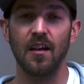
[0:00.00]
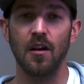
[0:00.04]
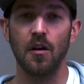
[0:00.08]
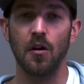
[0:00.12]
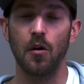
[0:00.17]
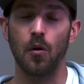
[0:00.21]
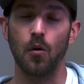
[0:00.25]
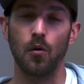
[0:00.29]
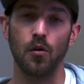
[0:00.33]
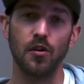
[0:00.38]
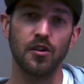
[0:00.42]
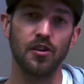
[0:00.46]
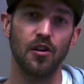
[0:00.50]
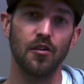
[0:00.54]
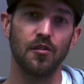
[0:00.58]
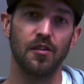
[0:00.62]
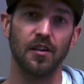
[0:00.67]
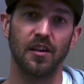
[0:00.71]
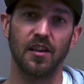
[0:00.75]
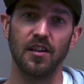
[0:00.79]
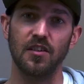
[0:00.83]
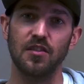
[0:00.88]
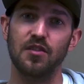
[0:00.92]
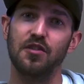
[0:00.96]
or you're the
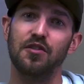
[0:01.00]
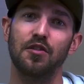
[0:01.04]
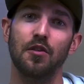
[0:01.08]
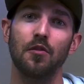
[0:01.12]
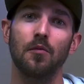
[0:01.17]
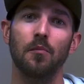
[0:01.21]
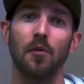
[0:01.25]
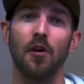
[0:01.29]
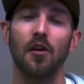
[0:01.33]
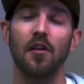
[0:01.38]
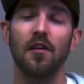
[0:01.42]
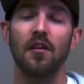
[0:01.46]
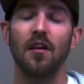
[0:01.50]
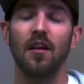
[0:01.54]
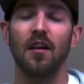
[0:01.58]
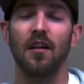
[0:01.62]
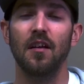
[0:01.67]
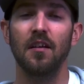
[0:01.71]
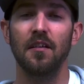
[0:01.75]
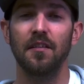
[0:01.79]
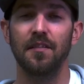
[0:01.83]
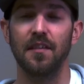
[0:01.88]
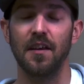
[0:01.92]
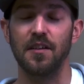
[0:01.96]
consumer
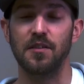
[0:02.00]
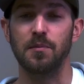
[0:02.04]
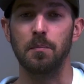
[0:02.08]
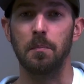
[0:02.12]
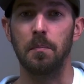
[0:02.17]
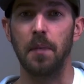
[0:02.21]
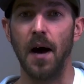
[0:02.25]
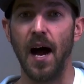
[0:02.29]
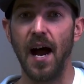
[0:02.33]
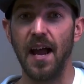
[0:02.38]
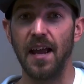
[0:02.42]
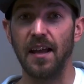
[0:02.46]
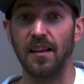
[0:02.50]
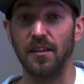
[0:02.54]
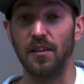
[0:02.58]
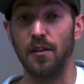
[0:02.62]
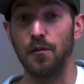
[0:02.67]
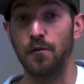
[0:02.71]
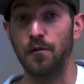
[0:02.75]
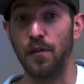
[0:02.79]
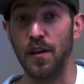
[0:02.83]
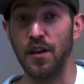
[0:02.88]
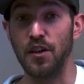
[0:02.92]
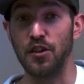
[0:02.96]
that's buying the
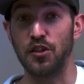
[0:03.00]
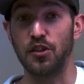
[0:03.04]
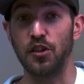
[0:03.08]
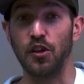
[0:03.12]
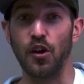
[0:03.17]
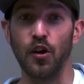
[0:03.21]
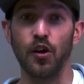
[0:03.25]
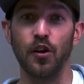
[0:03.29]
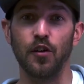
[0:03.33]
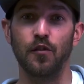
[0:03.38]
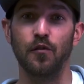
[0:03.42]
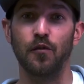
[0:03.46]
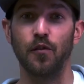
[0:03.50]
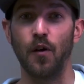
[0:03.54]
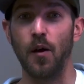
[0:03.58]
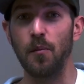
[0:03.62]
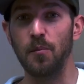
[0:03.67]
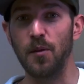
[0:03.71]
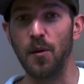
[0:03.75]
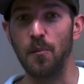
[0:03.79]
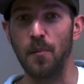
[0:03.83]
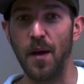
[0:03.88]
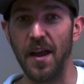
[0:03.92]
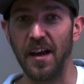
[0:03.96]
finished good from
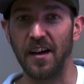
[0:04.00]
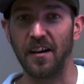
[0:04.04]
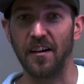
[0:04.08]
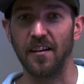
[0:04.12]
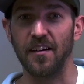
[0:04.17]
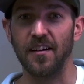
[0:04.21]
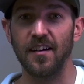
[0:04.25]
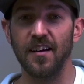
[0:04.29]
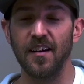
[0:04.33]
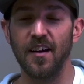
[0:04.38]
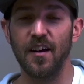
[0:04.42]
the maker.